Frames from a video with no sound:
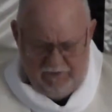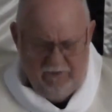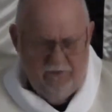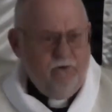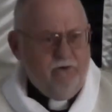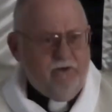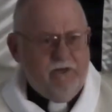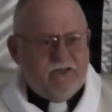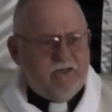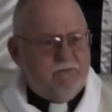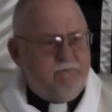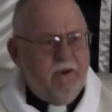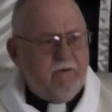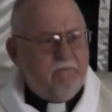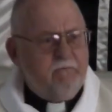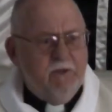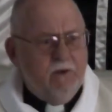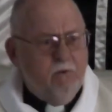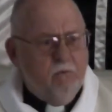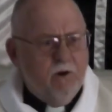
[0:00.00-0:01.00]
"You don't
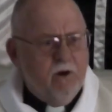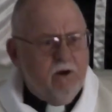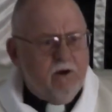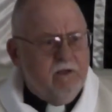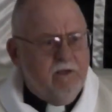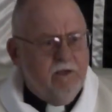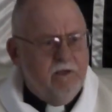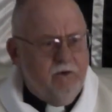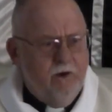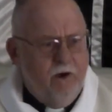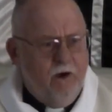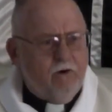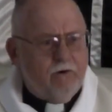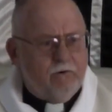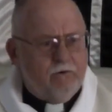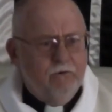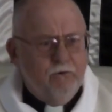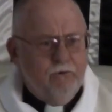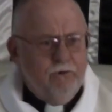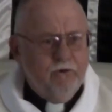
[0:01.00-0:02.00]
expect me to work in the
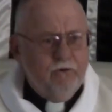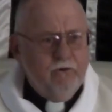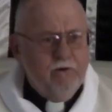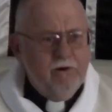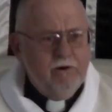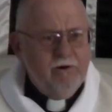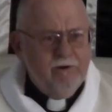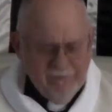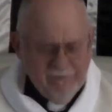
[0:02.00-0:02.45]
dark, do you?"